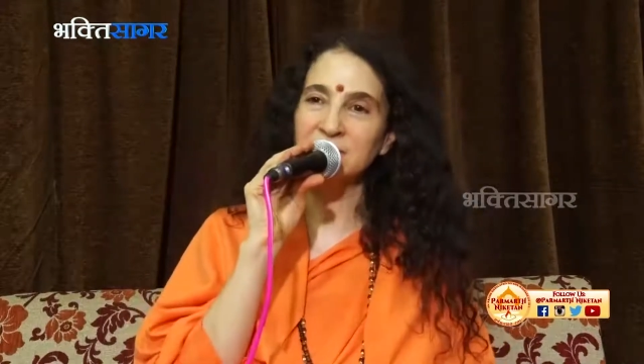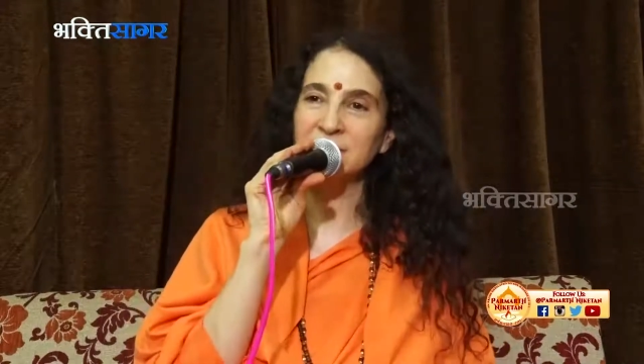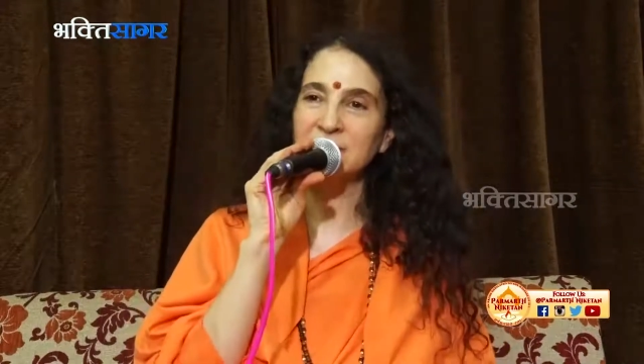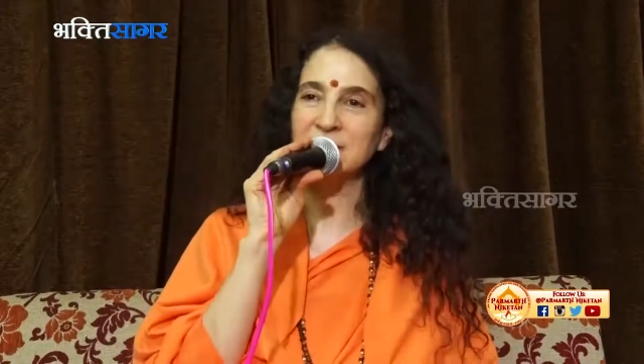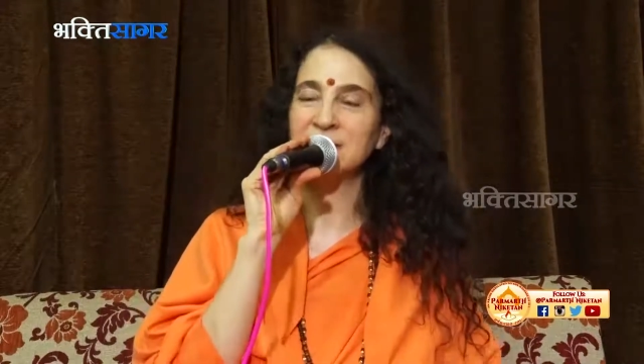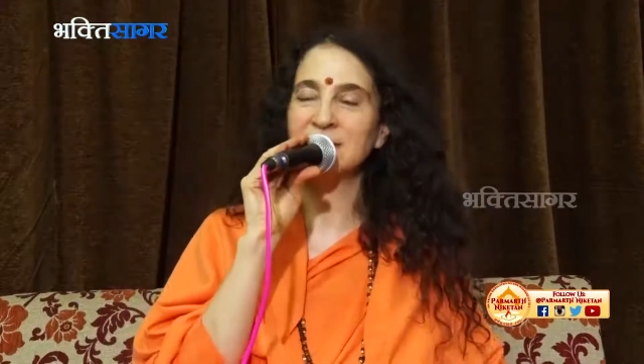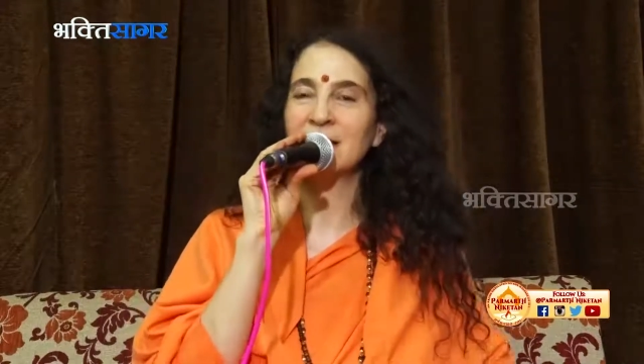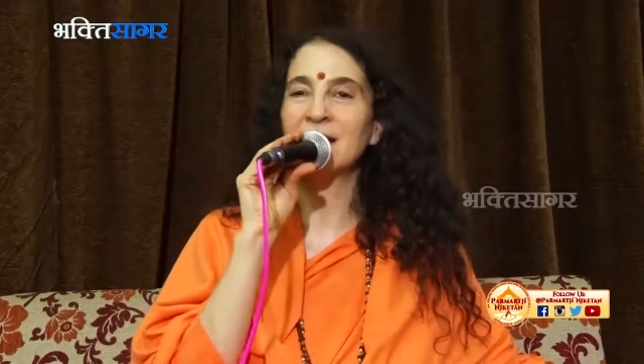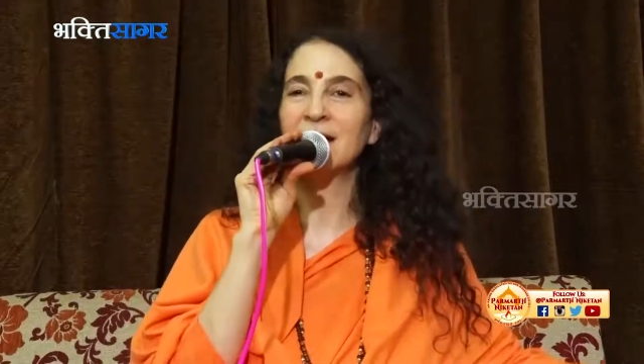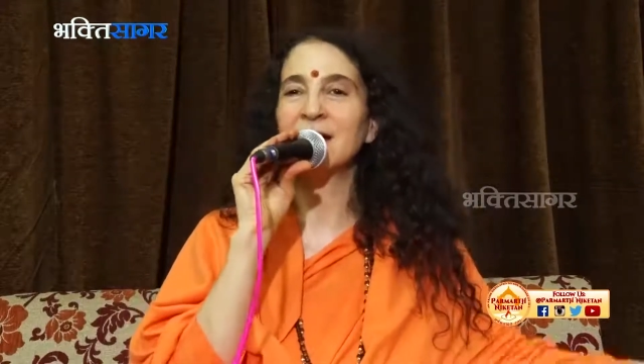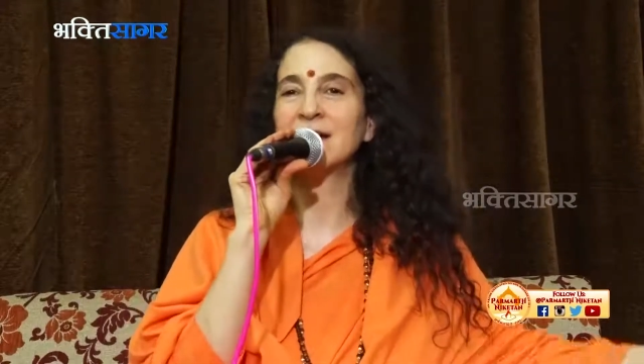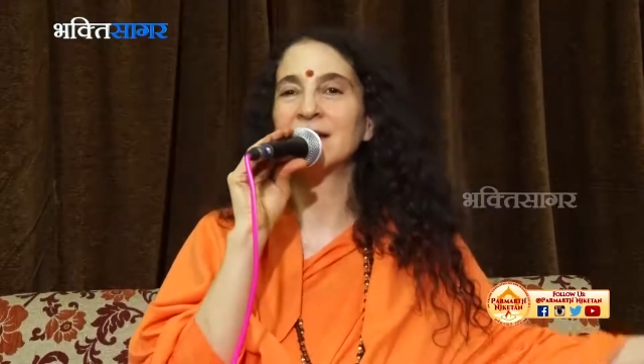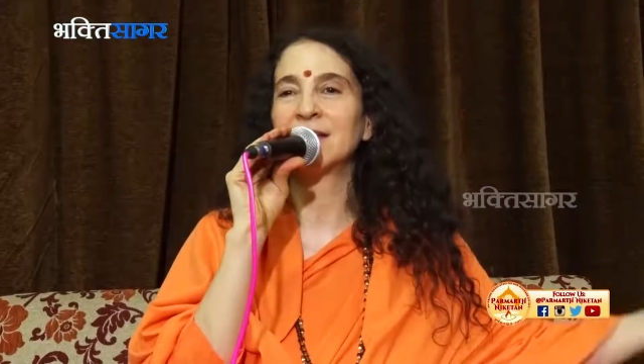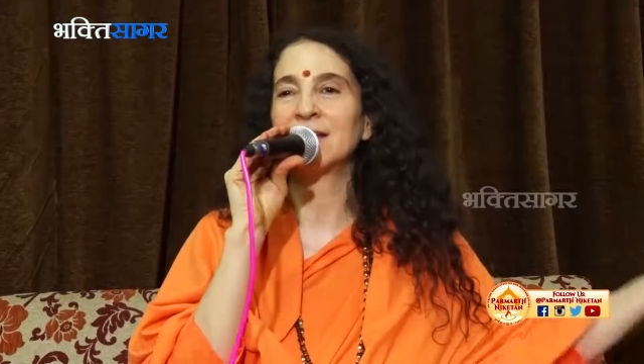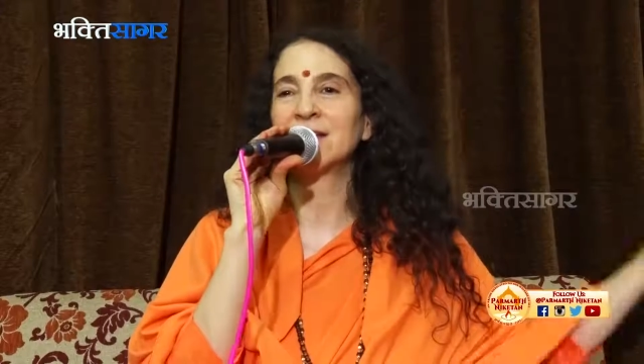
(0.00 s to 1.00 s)
of India
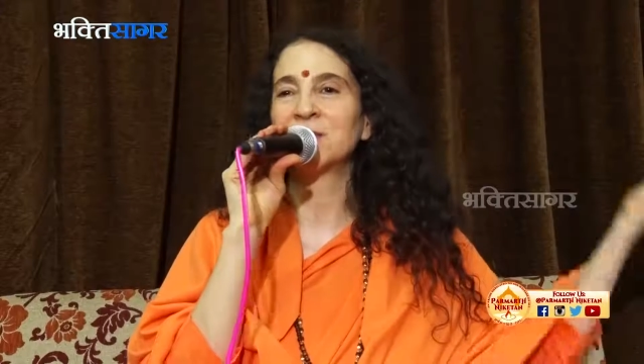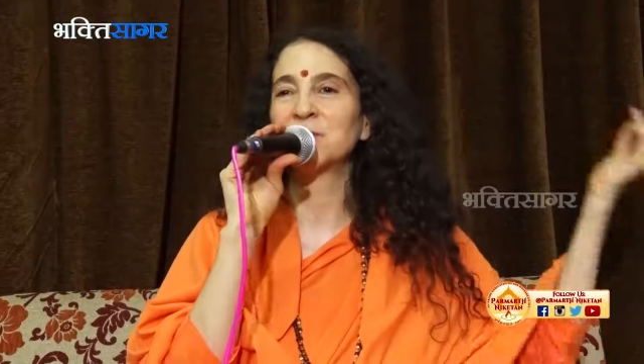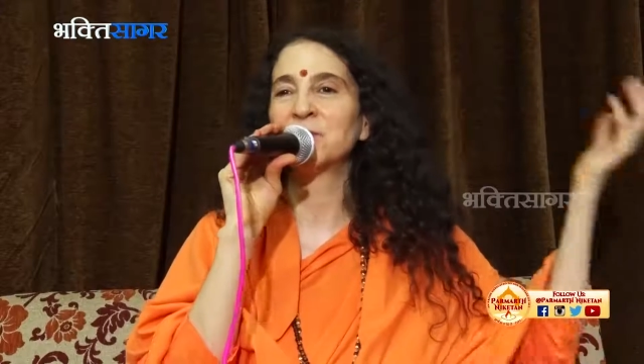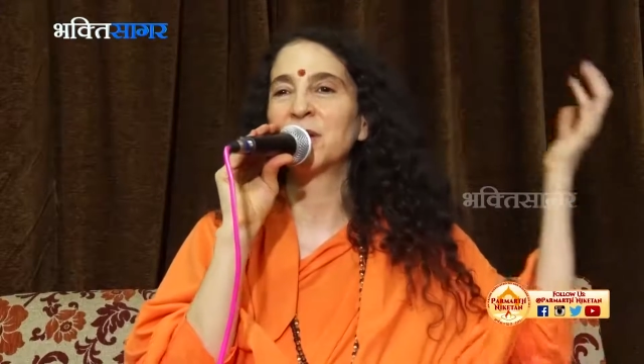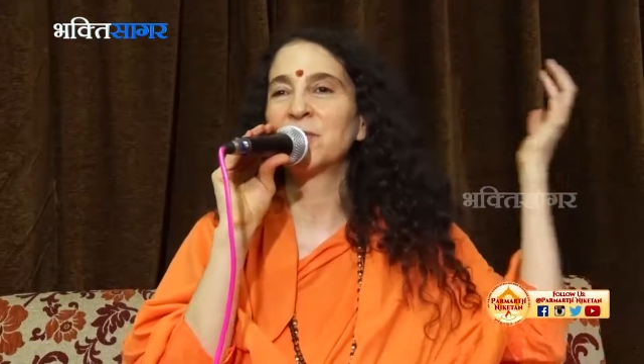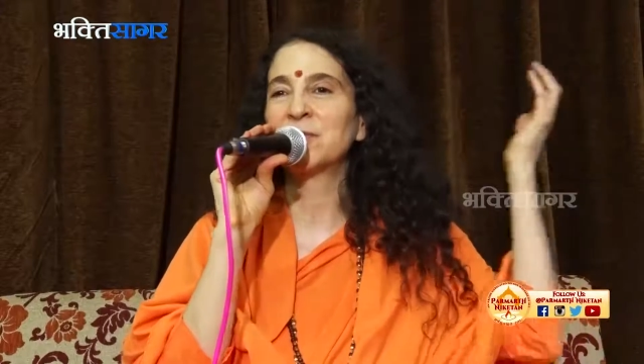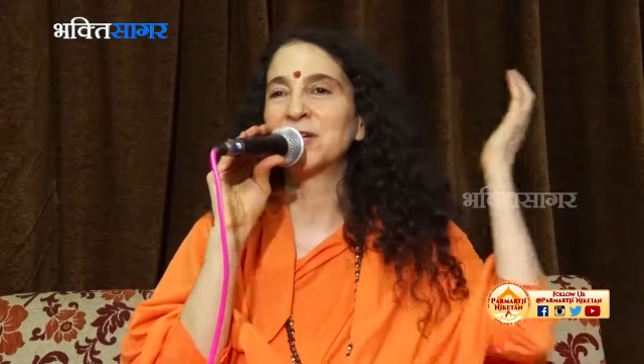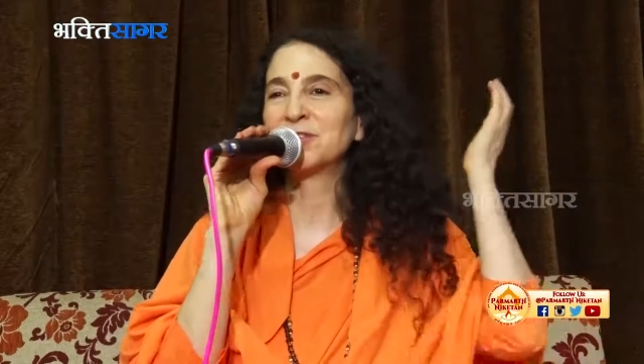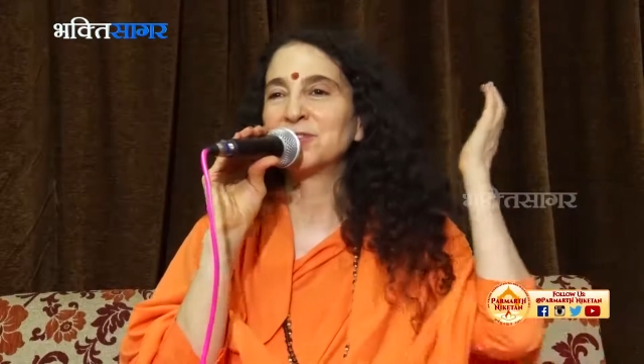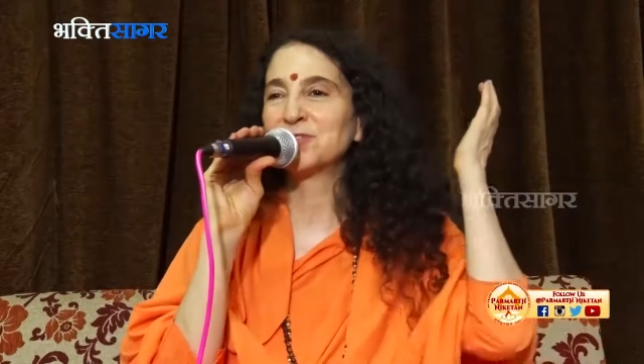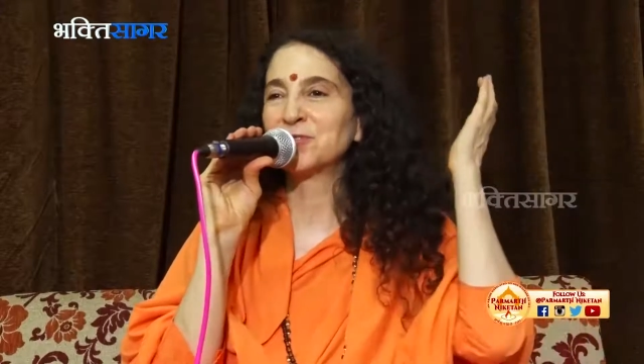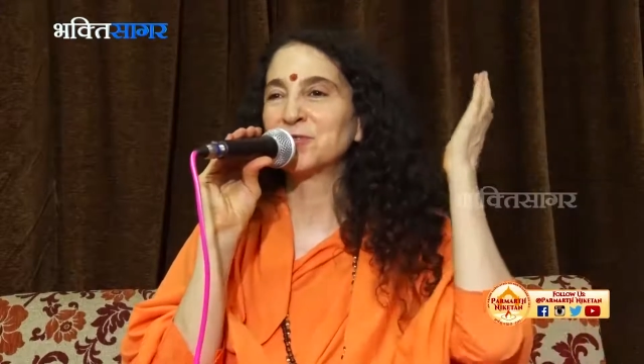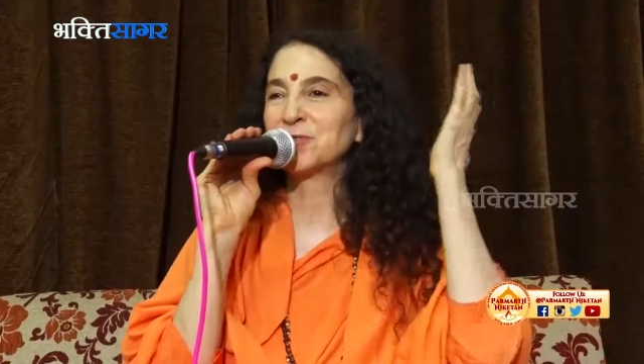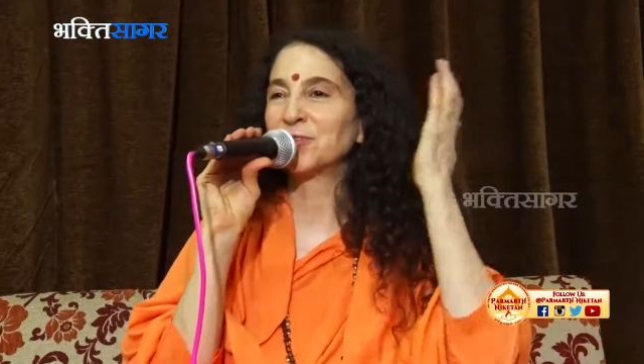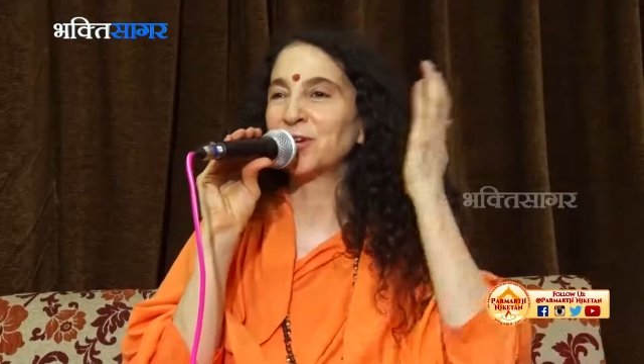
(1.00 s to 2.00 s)
and the Prime Minister of